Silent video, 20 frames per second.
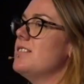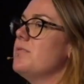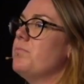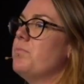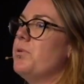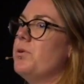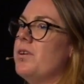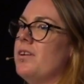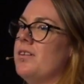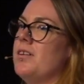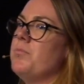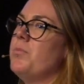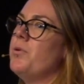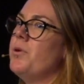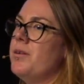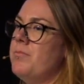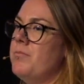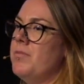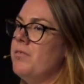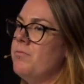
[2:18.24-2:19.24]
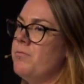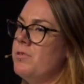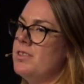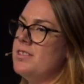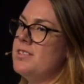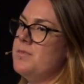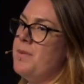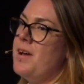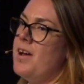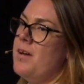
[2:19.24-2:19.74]
to book an appointment with the
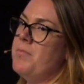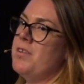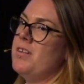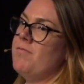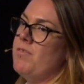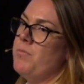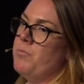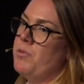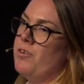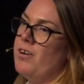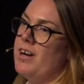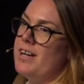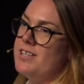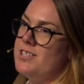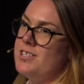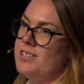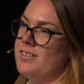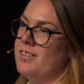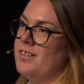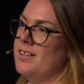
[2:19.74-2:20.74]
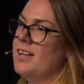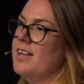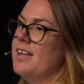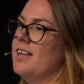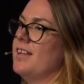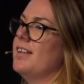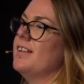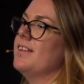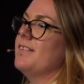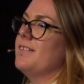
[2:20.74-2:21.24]
Department of Immigration.
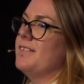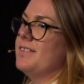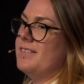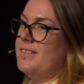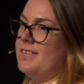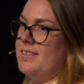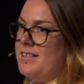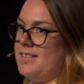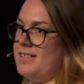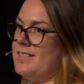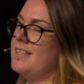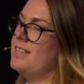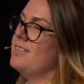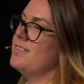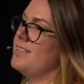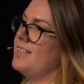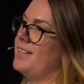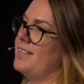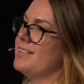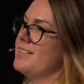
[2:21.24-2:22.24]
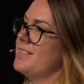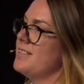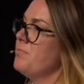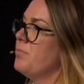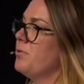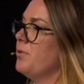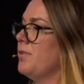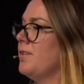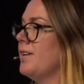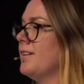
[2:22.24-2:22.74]
That sounds like a
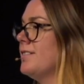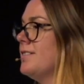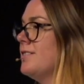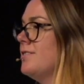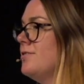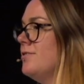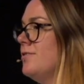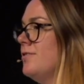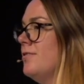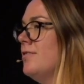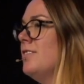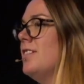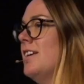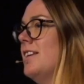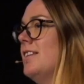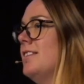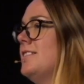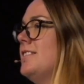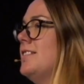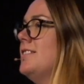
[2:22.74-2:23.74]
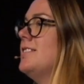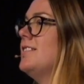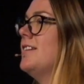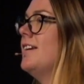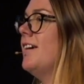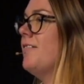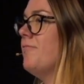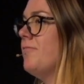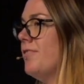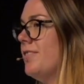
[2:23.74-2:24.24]
simple thing to do.
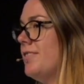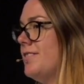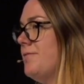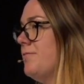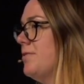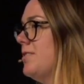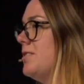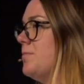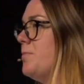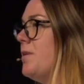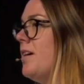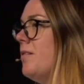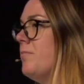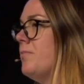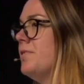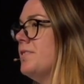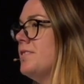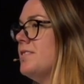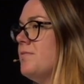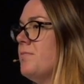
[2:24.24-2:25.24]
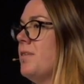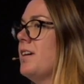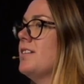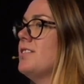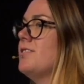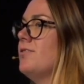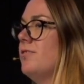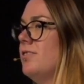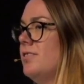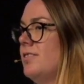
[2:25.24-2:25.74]
DTA works with the department to make
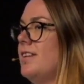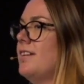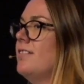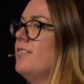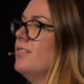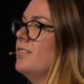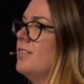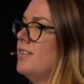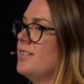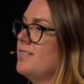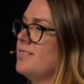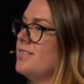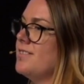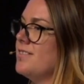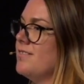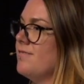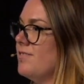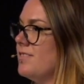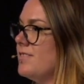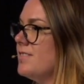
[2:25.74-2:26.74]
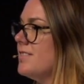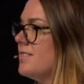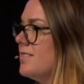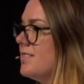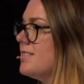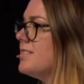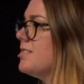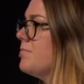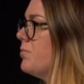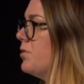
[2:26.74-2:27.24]
sure that that online service is
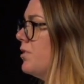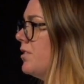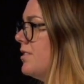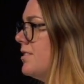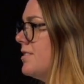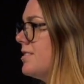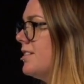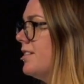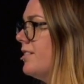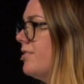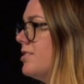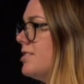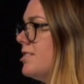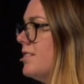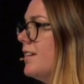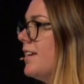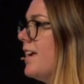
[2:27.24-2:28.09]
as simple and as clear as it